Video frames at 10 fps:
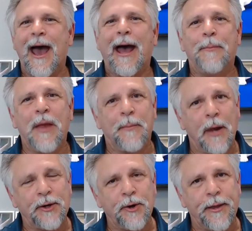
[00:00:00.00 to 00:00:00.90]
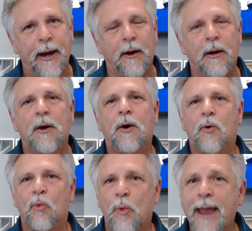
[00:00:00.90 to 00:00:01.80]
had people under there
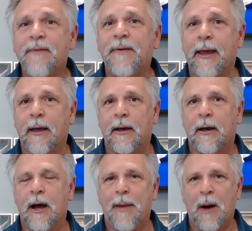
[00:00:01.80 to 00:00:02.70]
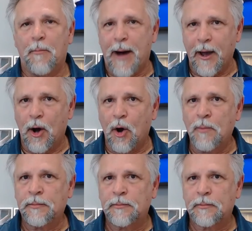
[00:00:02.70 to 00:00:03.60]
raving about BioHome,